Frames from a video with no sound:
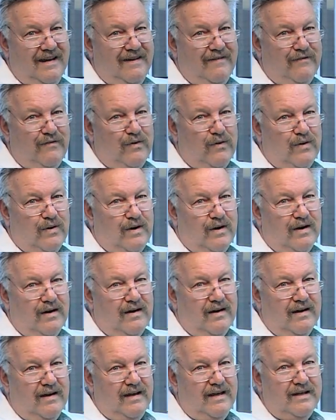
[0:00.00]
for
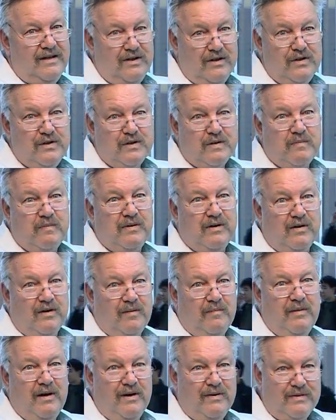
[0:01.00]
induced
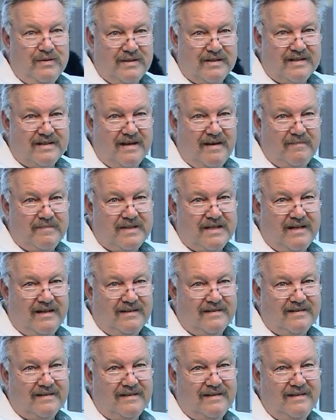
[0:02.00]
pluripotent stem
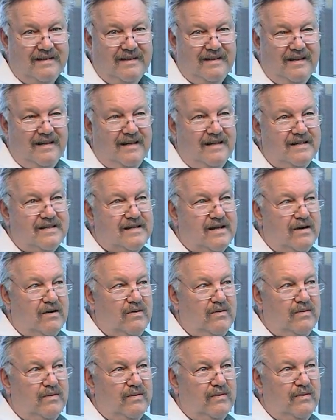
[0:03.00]
cells.
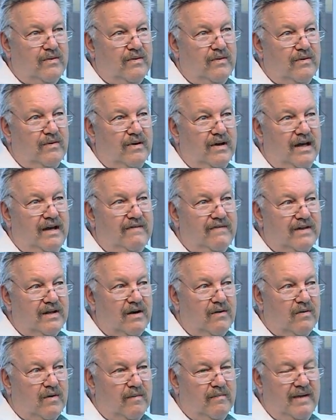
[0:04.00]
So, even though
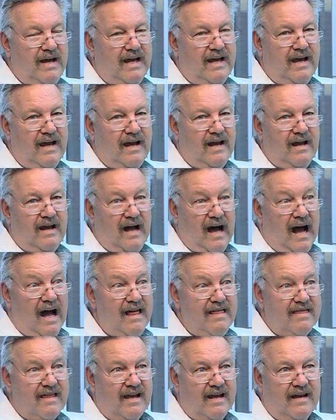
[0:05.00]
we're making, I
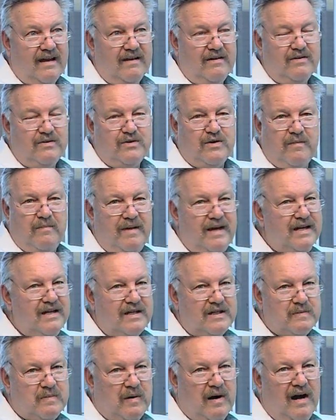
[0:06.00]
think,
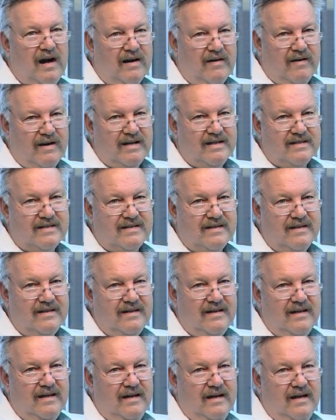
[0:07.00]
tremendous progress,
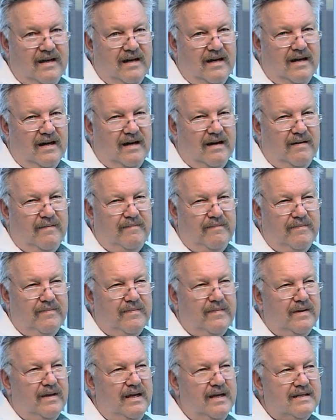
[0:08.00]
um,
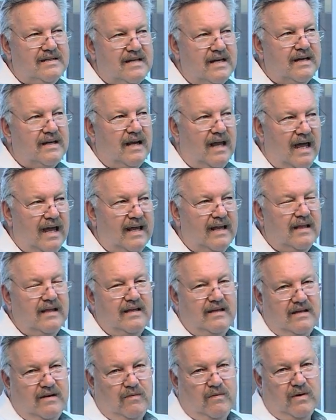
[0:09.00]
it's unlikely
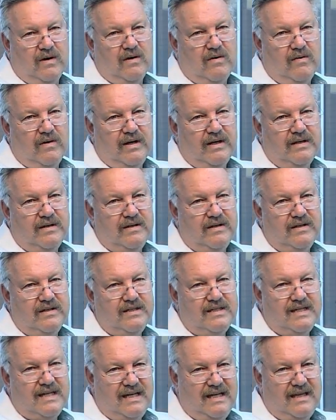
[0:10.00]
that we're going to
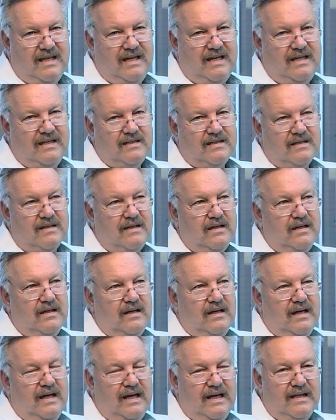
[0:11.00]
see these
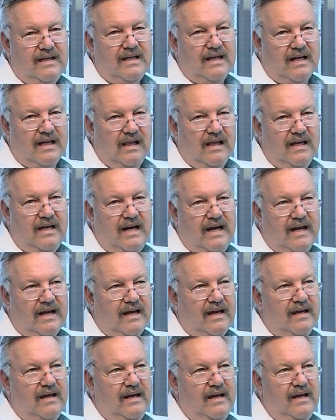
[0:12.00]
in the clinic
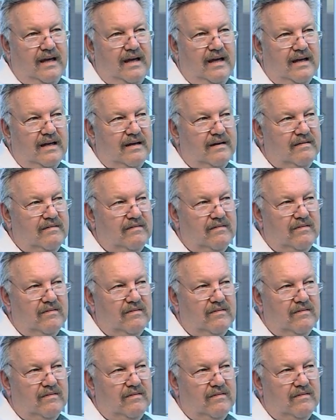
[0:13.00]
in